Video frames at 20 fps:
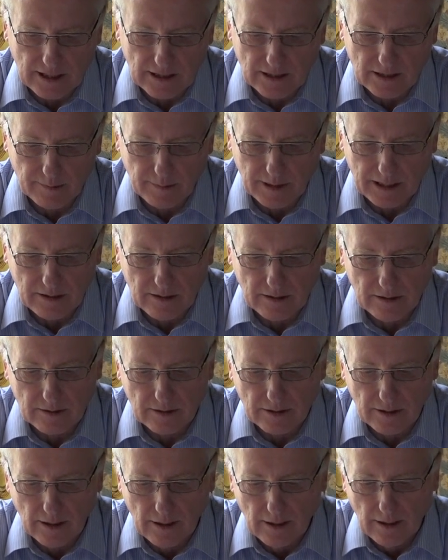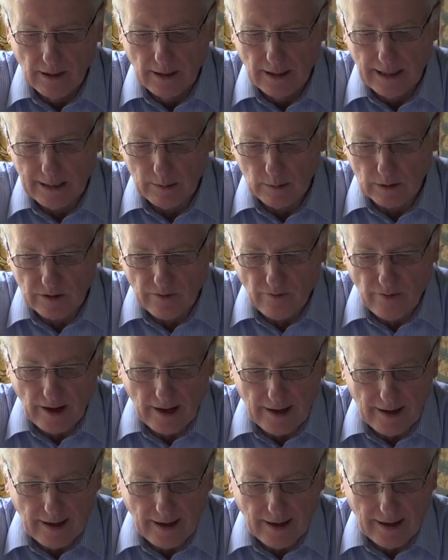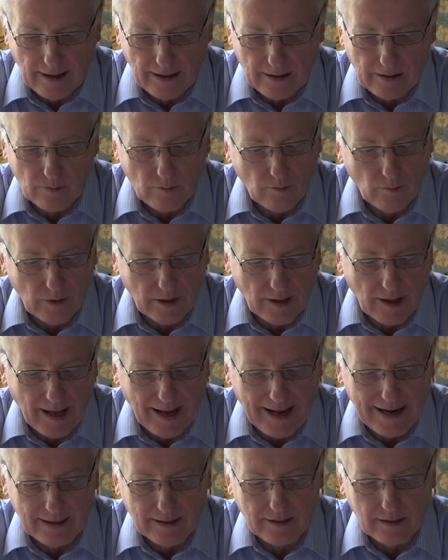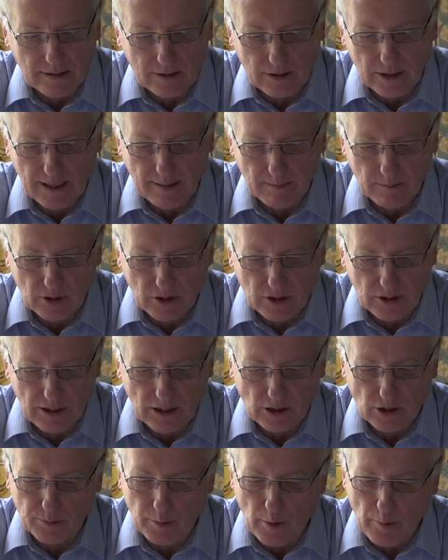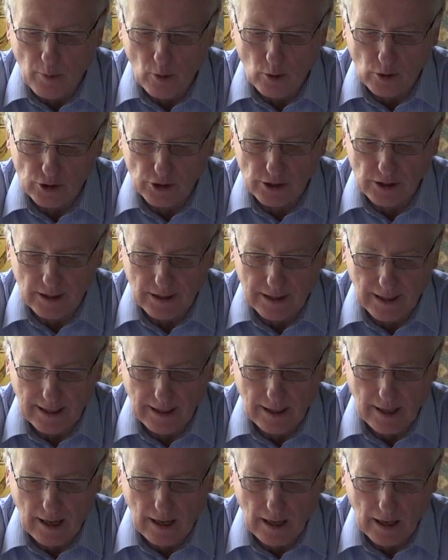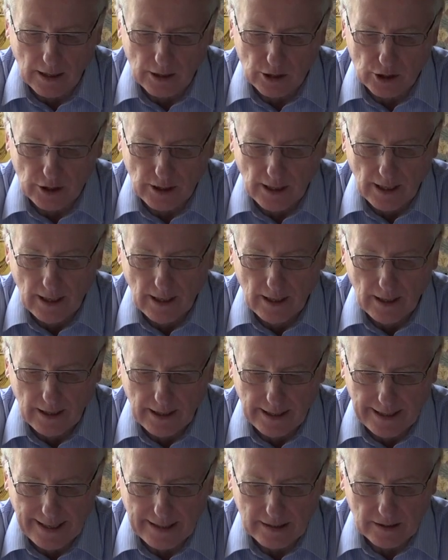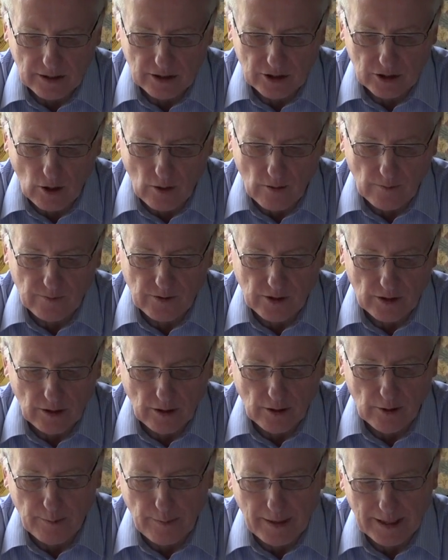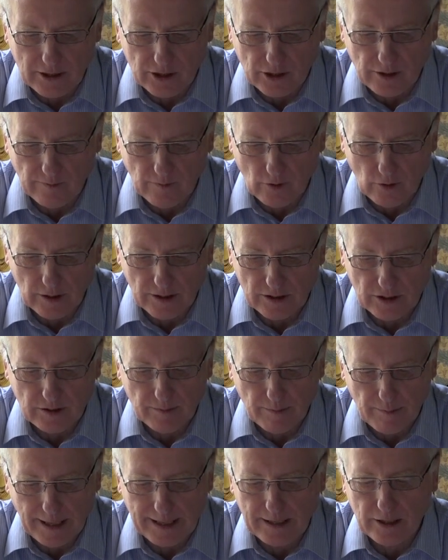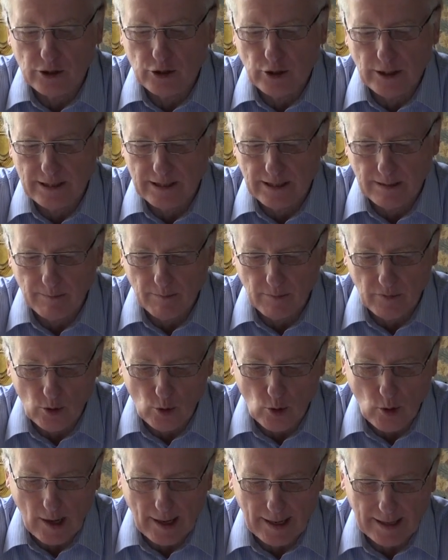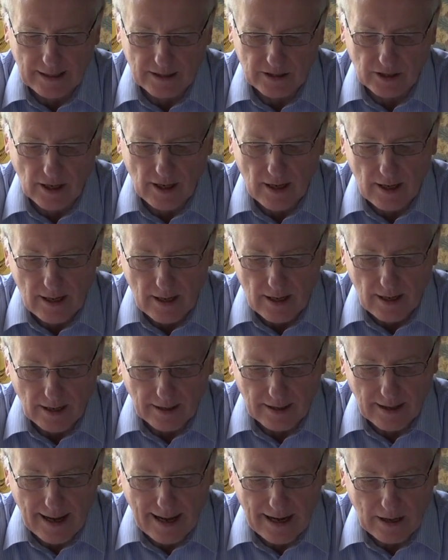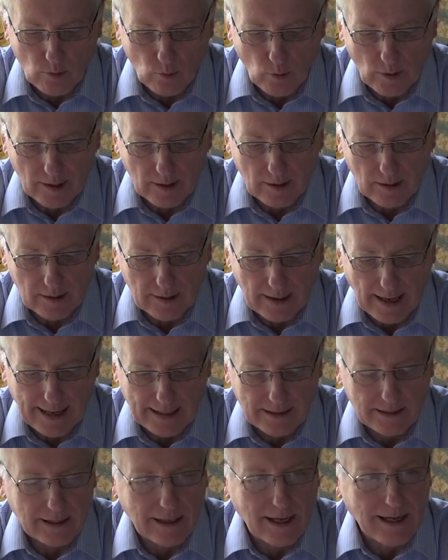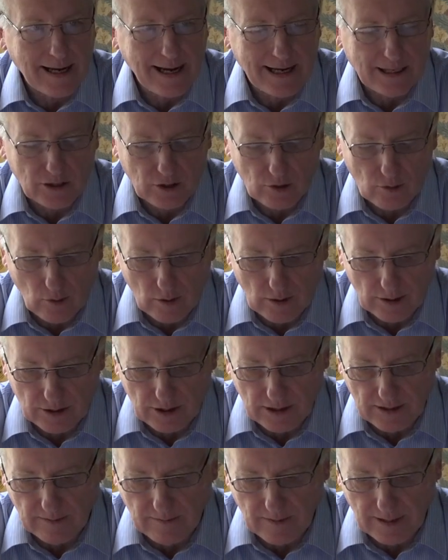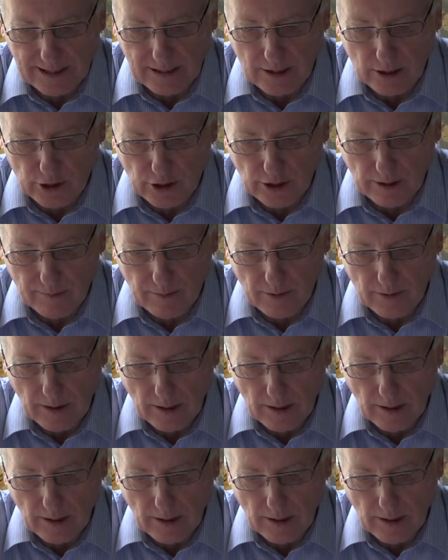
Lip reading: centimetres. He was fair-haired with a head that seems disproportionately large. He had a soft, low-pitched voice, penetrating blue eyes, an iron will, and an innate quality of leadership.